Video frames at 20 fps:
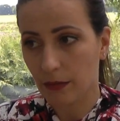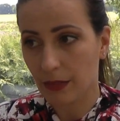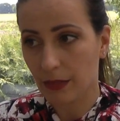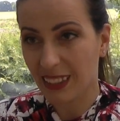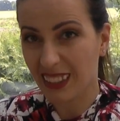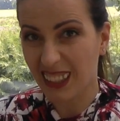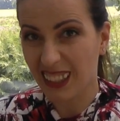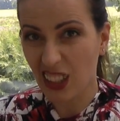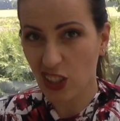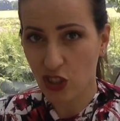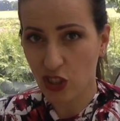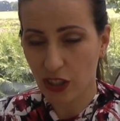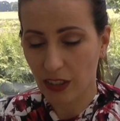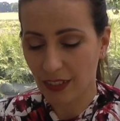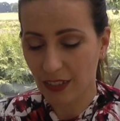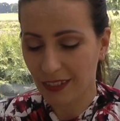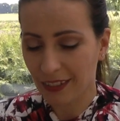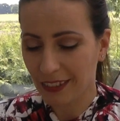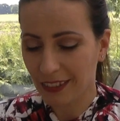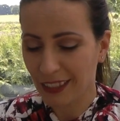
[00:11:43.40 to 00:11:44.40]
stitch,
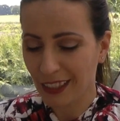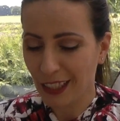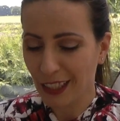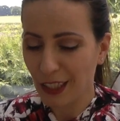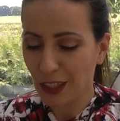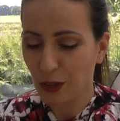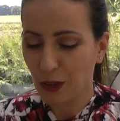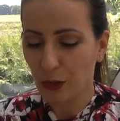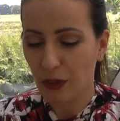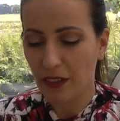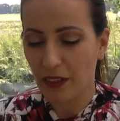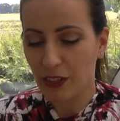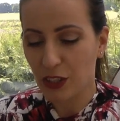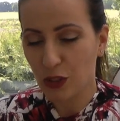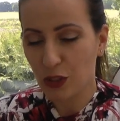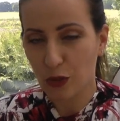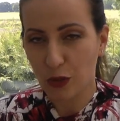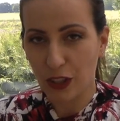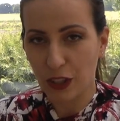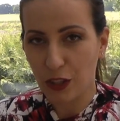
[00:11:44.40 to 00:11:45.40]
to have a
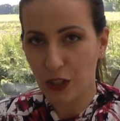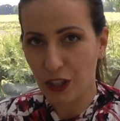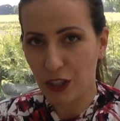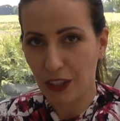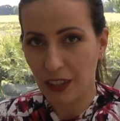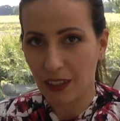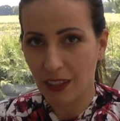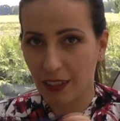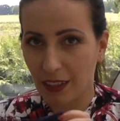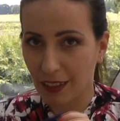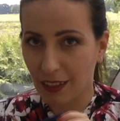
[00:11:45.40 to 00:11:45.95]
stretchy